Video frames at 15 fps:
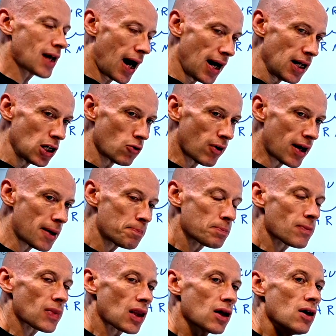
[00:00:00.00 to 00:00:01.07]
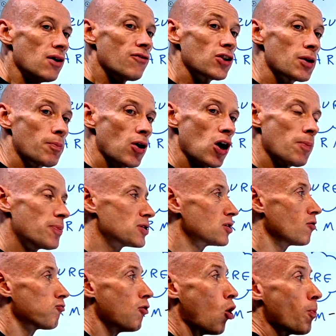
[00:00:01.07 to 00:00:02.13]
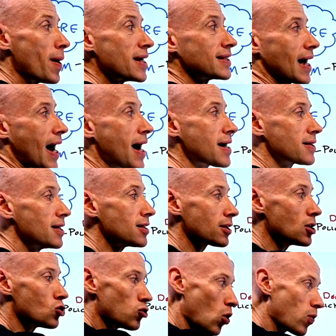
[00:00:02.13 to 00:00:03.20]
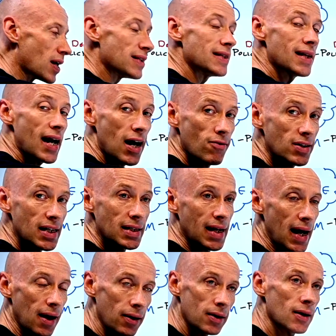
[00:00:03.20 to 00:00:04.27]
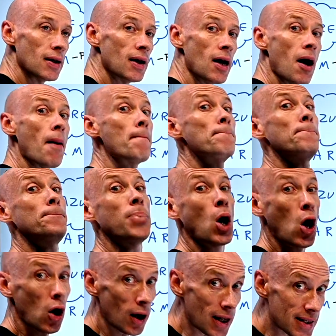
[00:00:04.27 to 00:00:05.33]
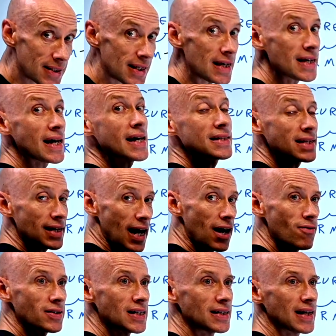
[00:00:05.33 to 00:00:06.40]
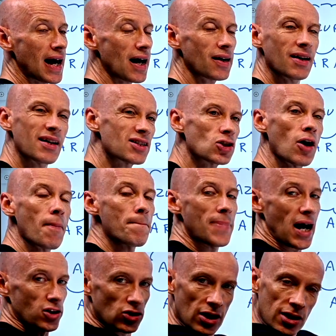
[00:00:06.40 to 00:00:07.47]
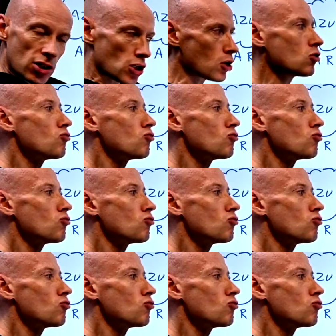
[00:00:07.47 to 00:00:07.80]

under it for the purpose of role-based access control gets inherited down, policy gets inherited down, and certain budgets can